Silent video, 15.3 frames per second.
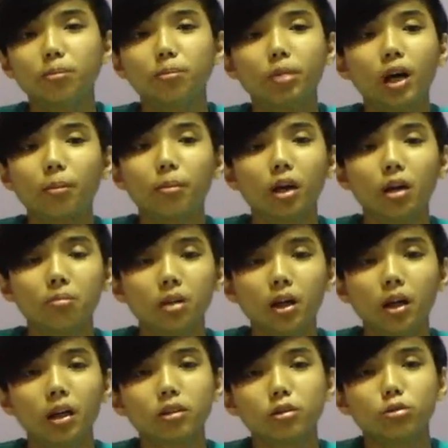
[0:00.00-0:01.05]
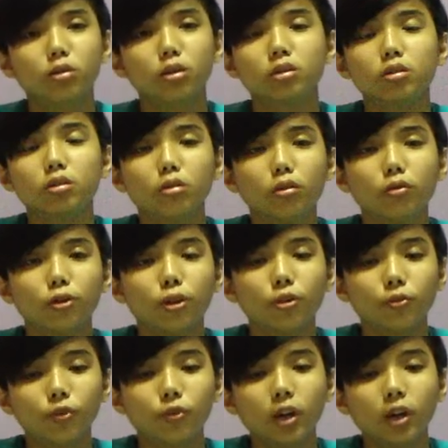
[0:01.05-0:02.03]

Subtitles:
blah blah blah, so on and so forth.